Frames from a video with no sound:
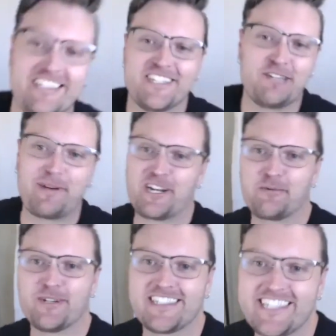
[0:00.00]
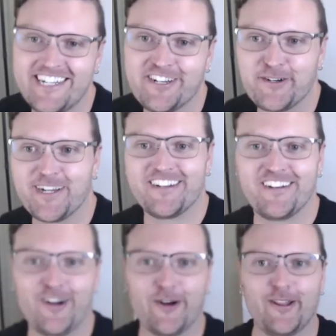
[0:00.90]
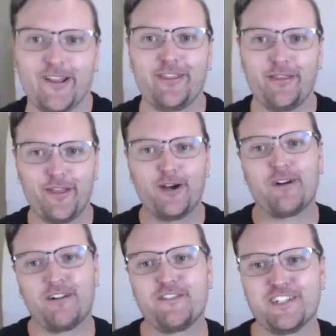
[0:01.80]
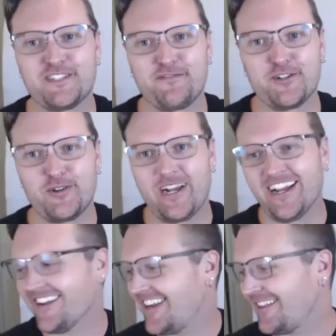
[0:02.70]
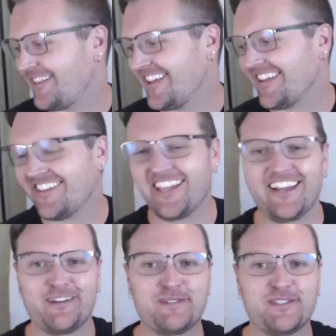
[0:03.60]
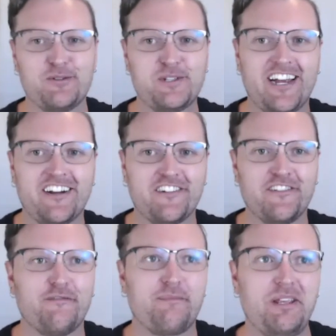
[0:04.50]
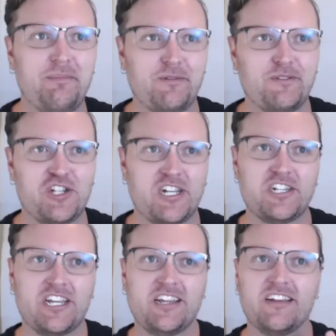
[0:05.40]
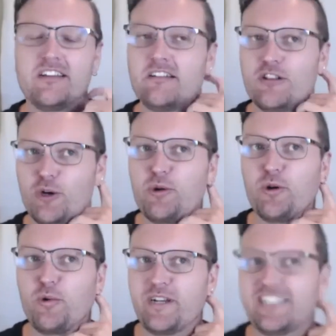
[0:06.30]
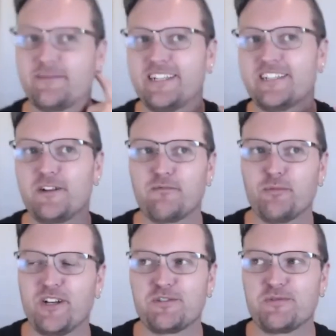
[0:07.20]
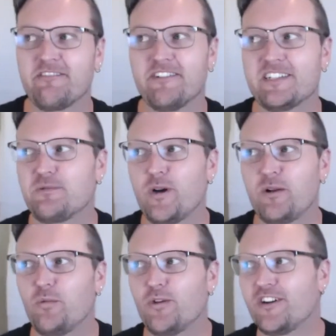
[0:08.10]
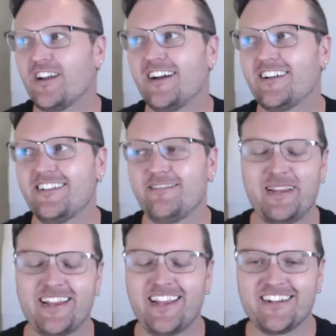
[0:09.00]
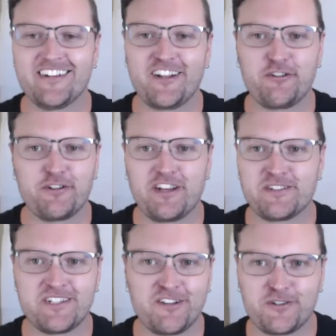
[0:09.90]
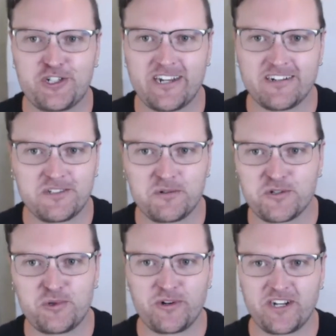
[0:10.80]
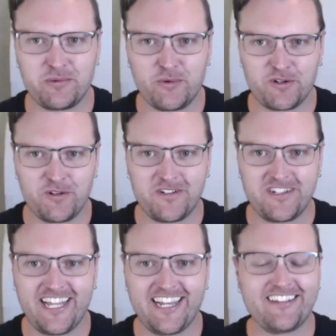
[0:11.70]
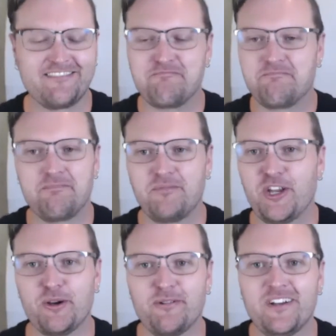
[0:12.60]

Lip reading: no matter what city you're in, are like the reference for drag, I think. Like, I'm so tired of people judging local queens based on RuPaul's Drag Race when we're not being handed $100,000 checks or touring the world. Like, no.